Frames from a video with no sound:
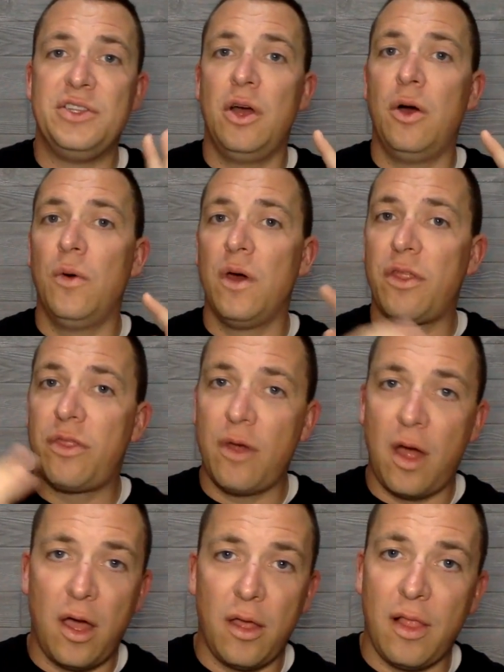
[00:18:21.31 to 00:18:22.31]
You know, with
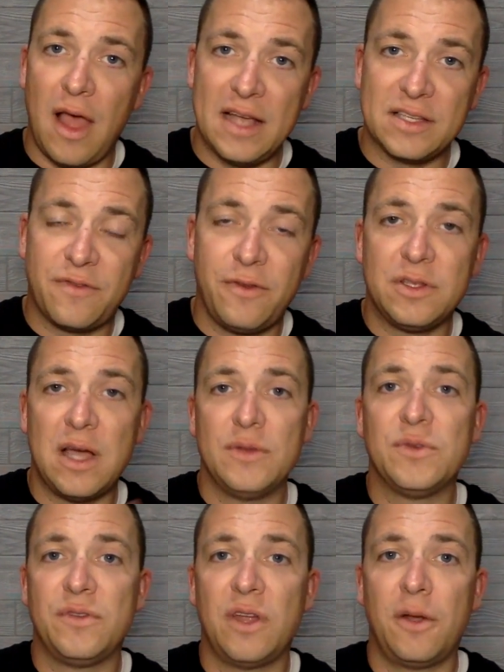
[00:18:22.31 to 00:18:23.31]
uh, last few times
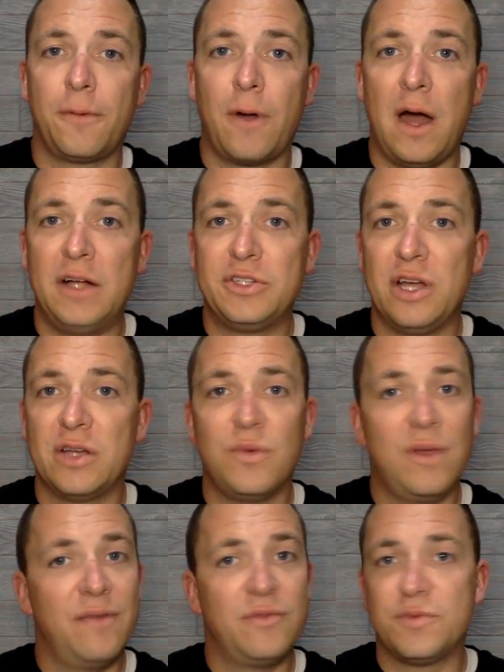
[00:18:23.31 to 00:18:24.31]
we've done your project,
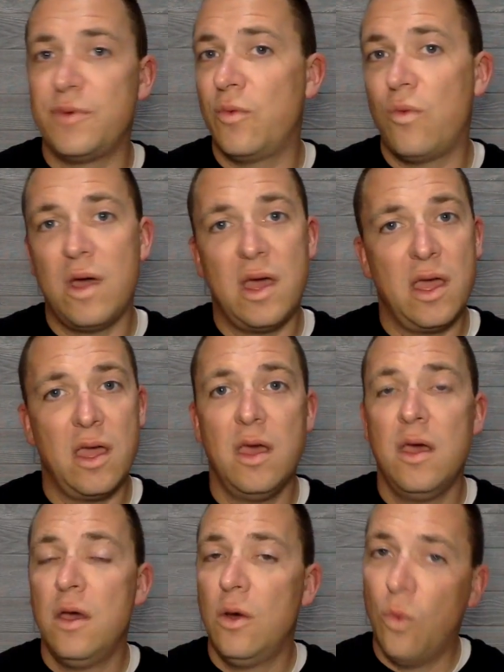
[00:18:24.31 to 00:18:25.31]
we have just been way,
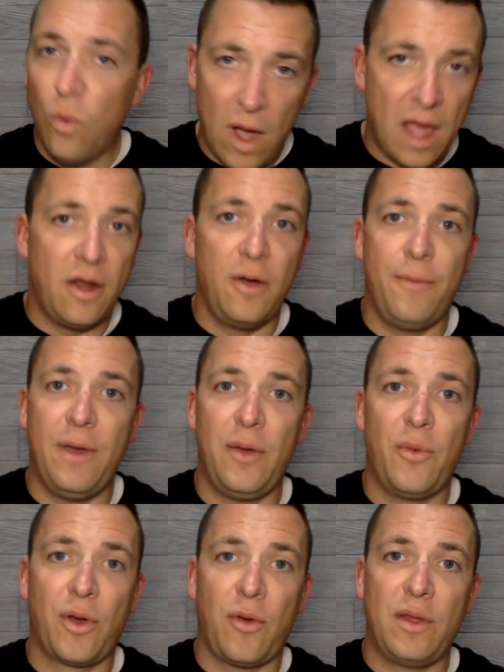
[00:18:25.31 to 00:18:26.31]
way under bid.
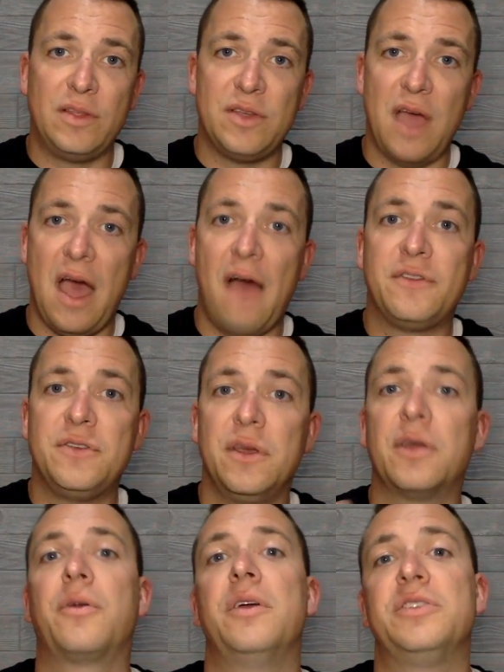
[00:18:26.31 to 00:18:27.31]
We're going to have to
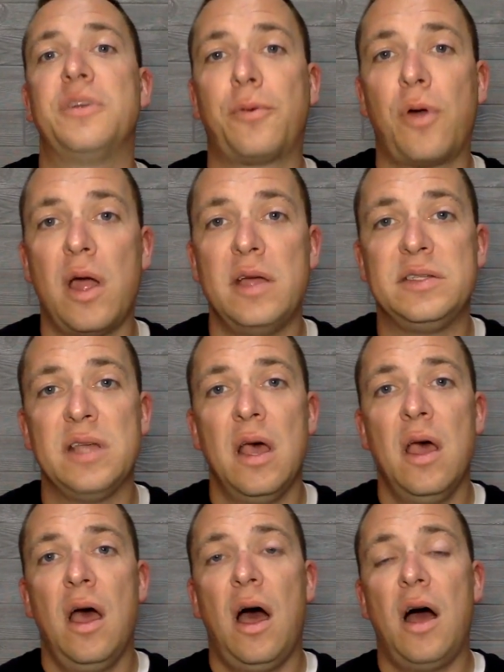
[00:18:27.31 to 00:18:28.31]
increase your price
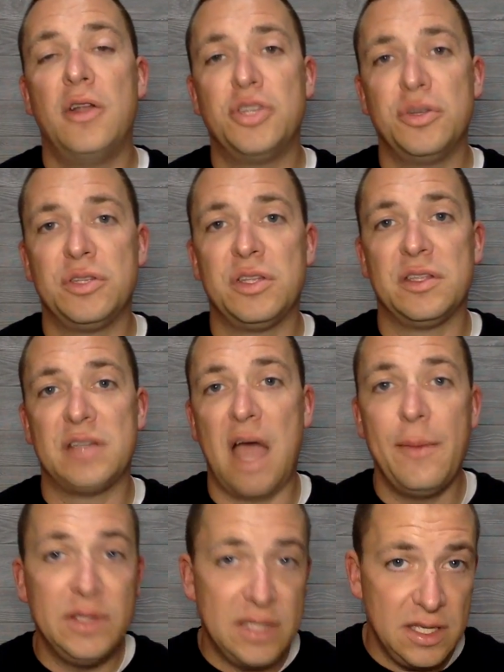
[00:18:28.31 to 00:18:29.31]
uh, due to the
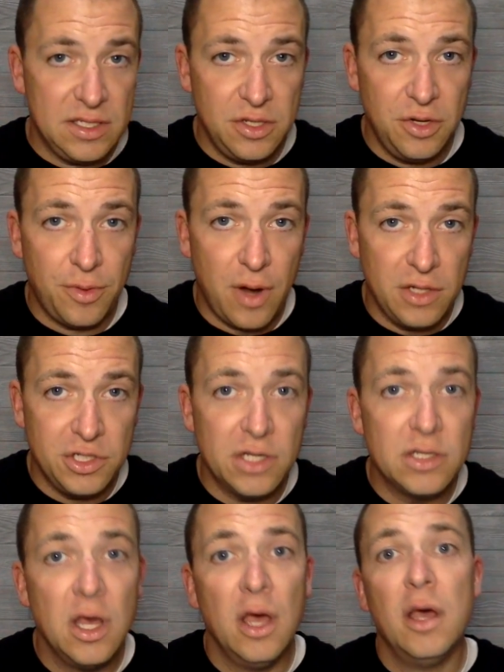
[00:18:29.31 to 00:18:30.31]
time it takes in your
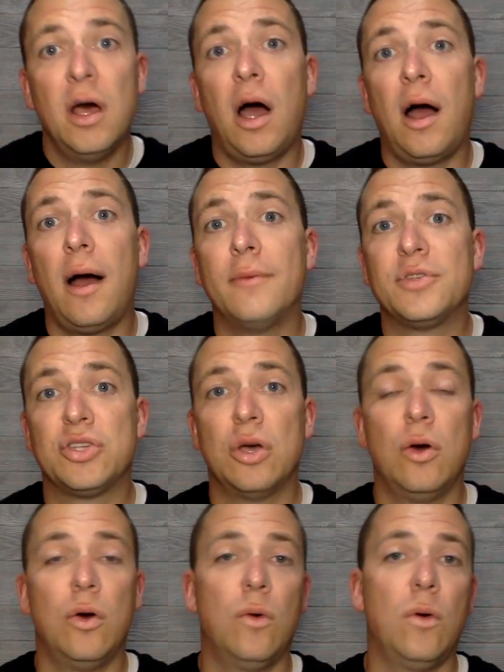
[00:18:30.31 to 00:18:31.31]
project. Uh,
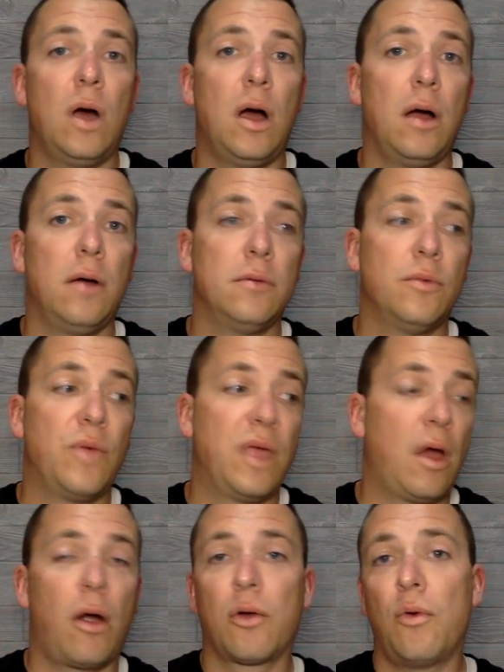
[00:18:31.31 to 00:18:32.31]
so uh, we
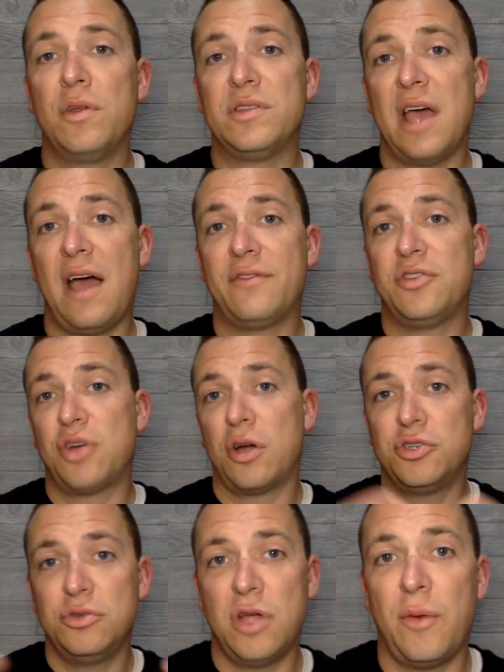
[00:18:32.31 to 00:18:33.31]
are going to have to
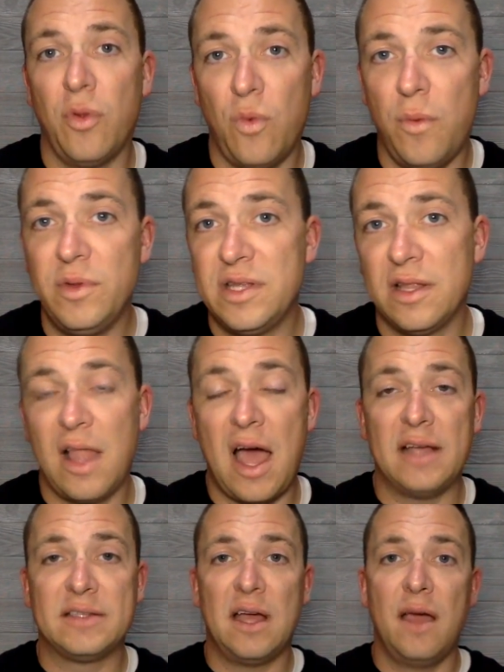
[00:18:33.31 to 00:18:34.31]
charge you double what we did
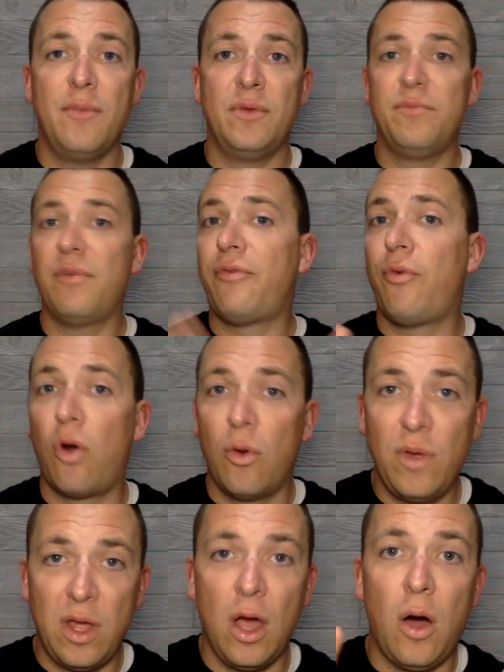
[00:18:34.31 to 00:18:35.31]
last time. And before
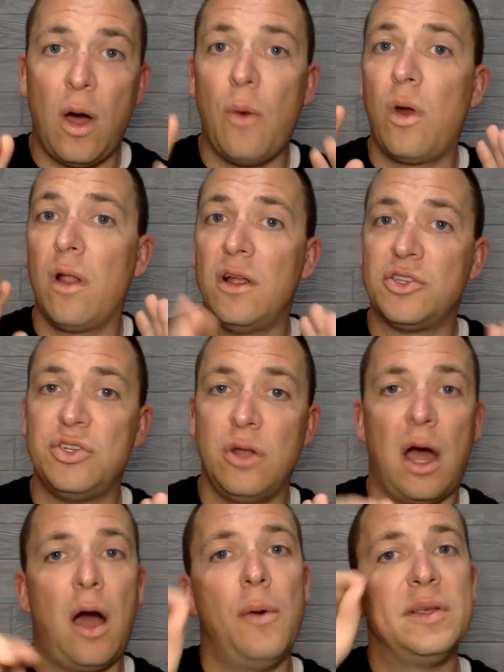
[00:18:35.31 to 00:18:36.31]
we go, I want to let you know,
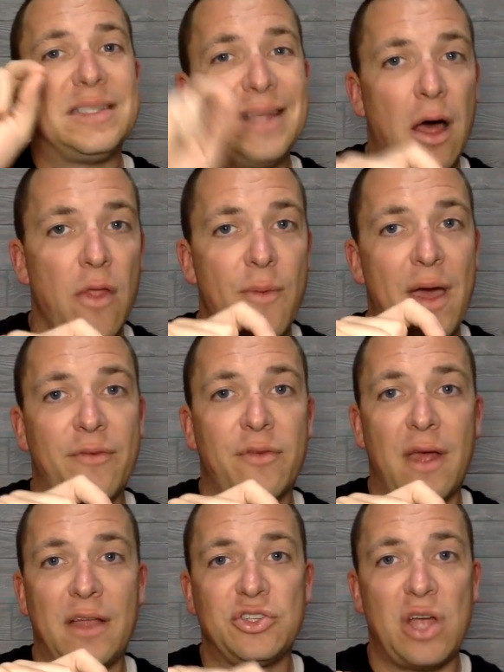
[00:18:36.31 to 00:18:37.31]
always tell them after
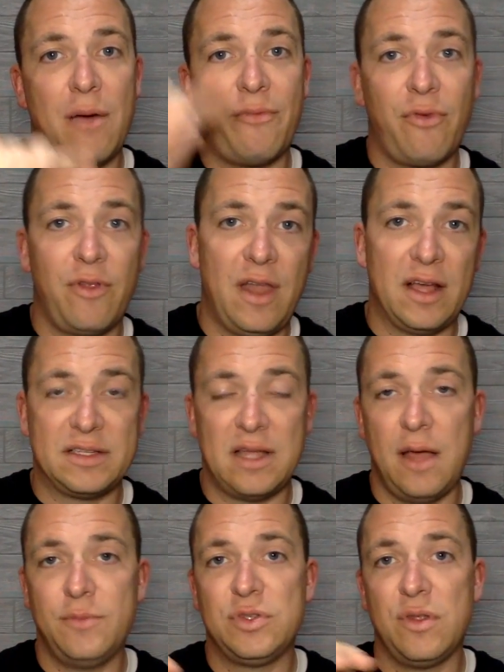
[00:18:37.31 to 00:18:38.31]
that job for the next
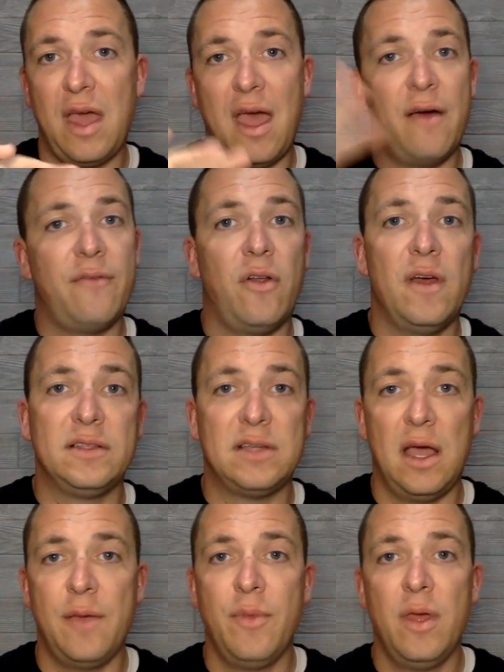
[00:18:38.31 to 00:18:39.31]
time, so they have all that
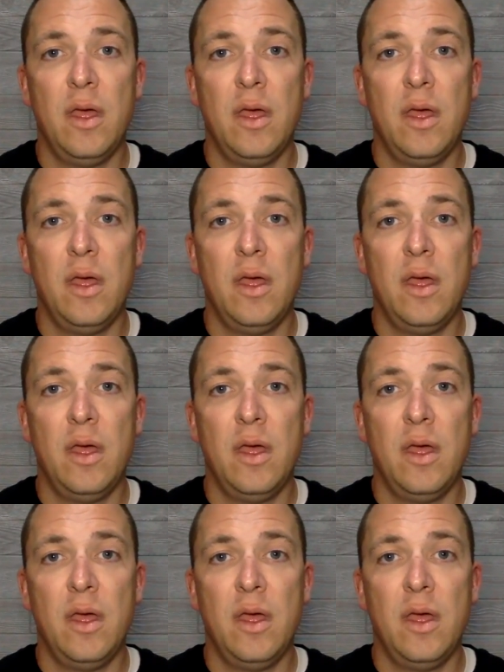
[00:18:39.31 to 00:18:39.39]
time.